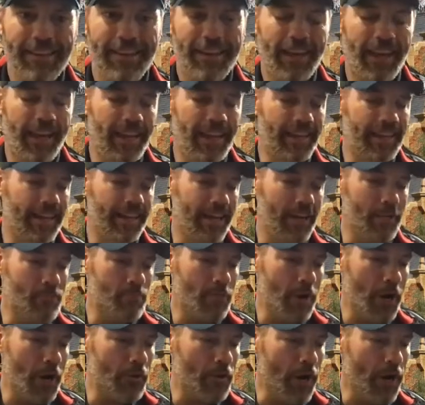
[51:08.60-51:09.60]
And
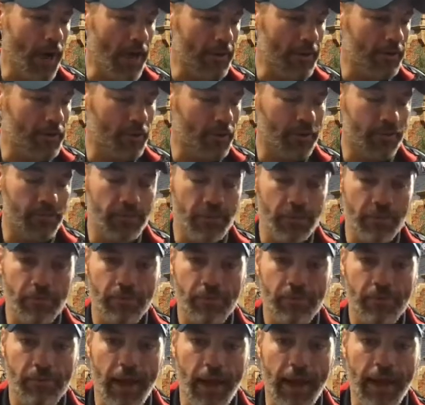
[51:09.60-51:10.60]
both, I don't know if
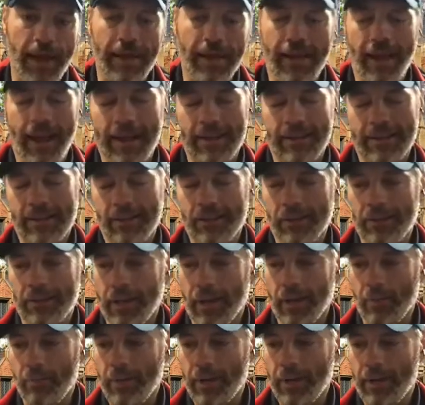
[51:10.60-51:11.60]
I couldn't
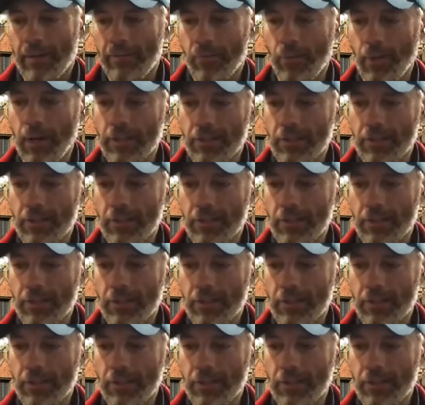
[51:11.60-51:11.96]
help but I've watched